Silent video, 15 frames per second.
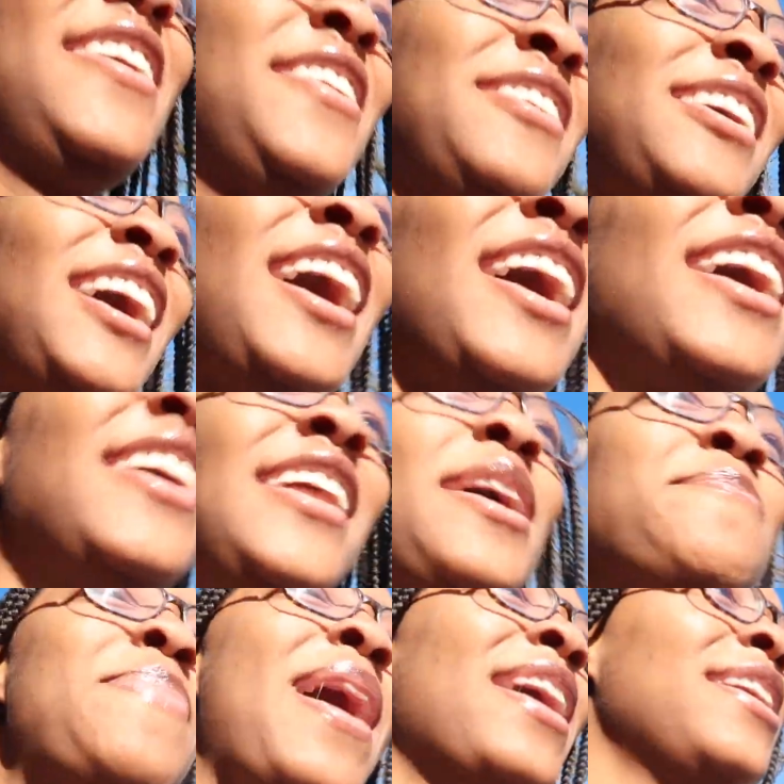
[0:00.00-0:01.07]
Okay,
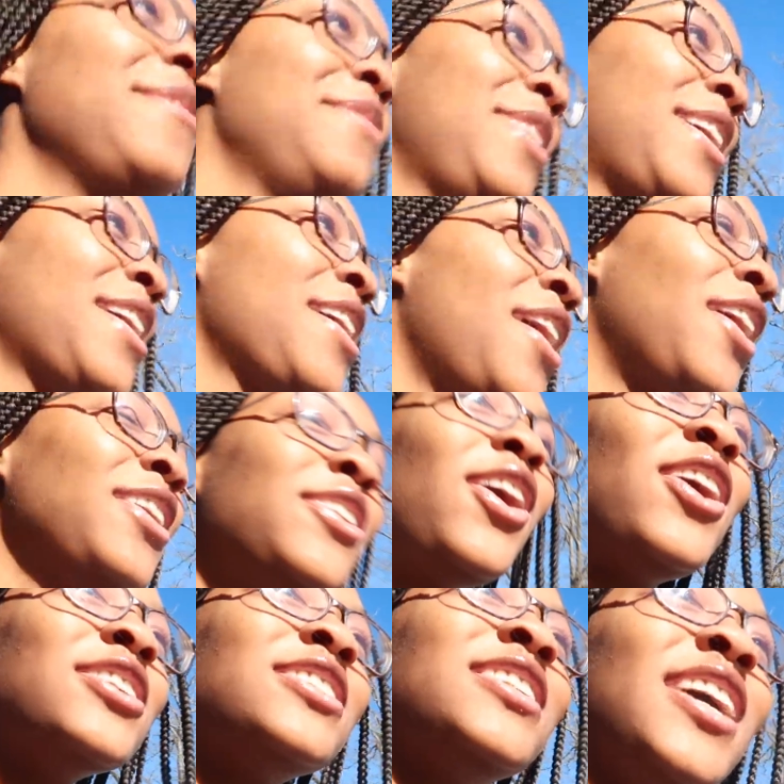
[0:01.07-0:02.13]
they packed over here. All the
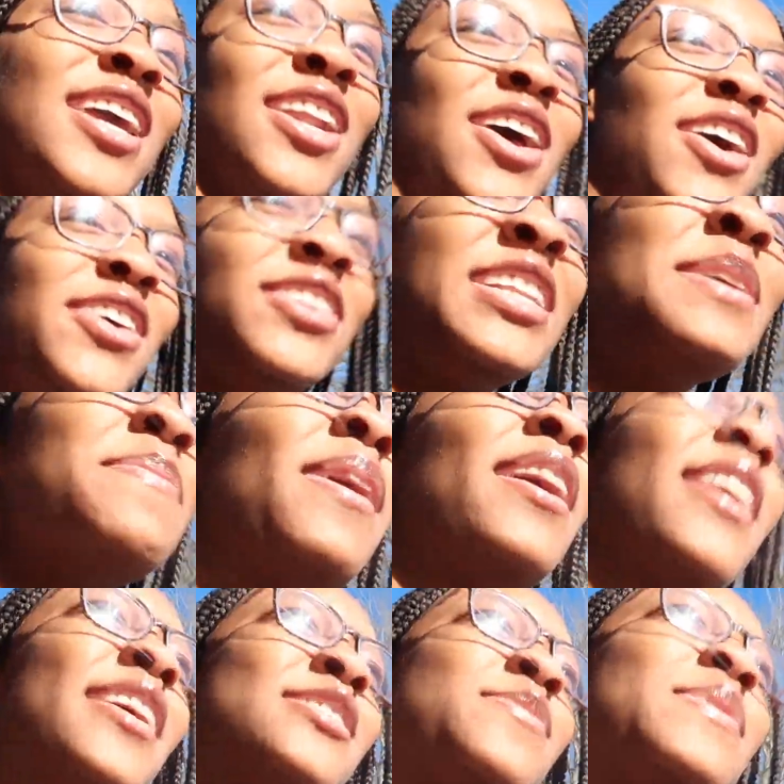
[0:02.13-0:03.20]
cars taken up. They
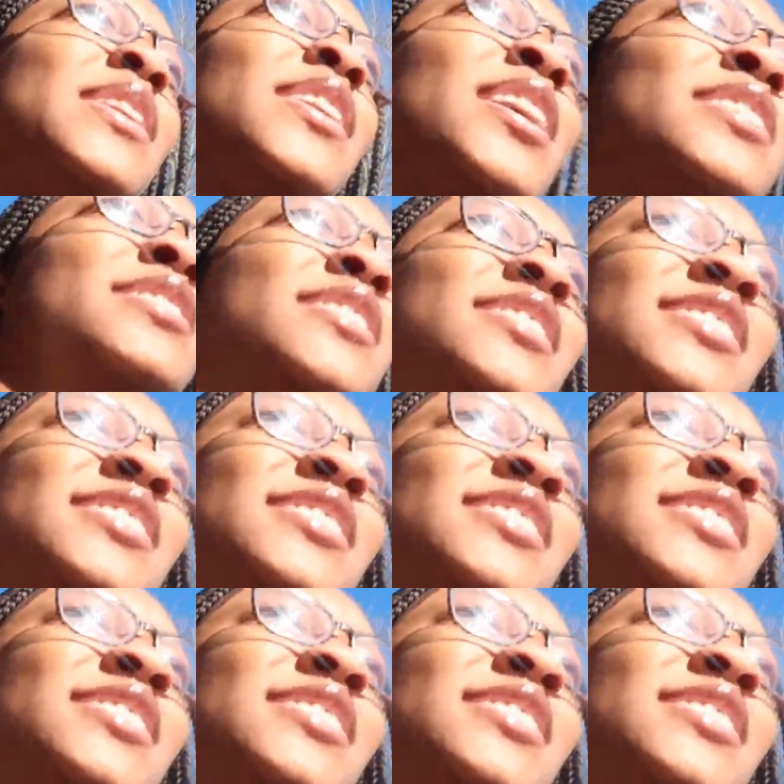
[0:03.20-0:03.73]
probably got so many classes.